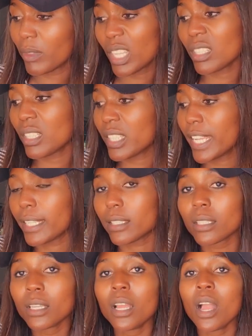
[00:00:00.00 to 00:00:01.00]
this is
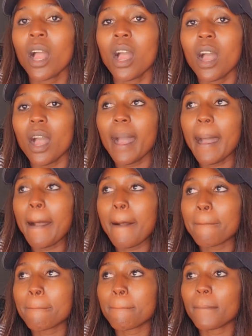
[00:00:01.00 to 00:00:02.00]
it.
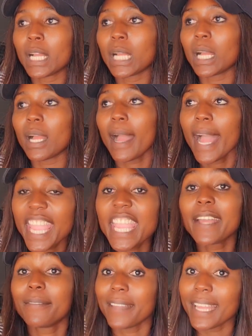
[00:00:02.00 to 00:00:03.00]
I
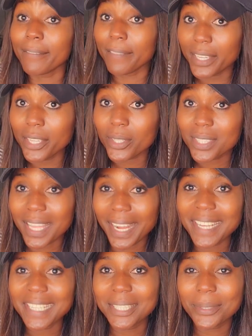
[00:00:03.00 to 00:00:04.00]
have videos that
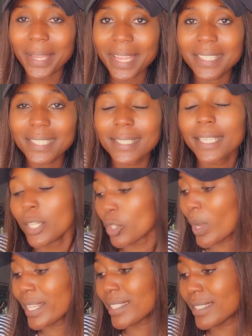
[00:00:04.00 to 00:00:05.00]
I need to edit,
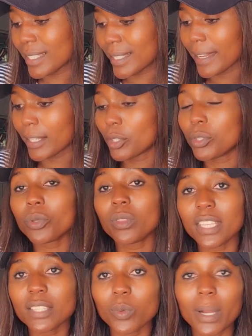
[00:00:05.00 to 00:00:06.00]
so I just decided to do
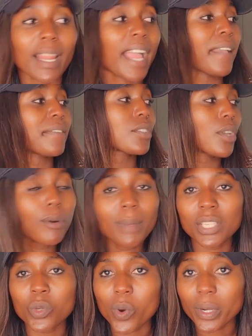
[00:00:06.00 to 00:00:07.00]
this one. I have so
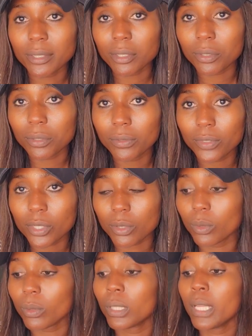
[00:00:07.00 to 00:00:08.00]
much work to do for
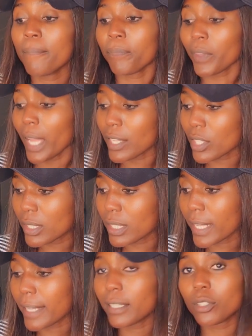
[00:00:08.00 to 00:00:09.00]
school. I just
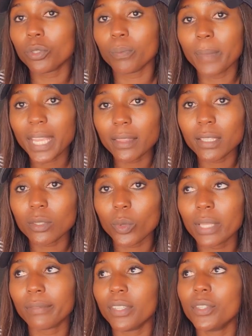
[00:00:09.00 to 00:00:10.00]
decided to make this
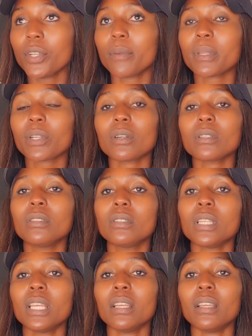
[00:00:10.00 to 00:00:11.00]
quick video because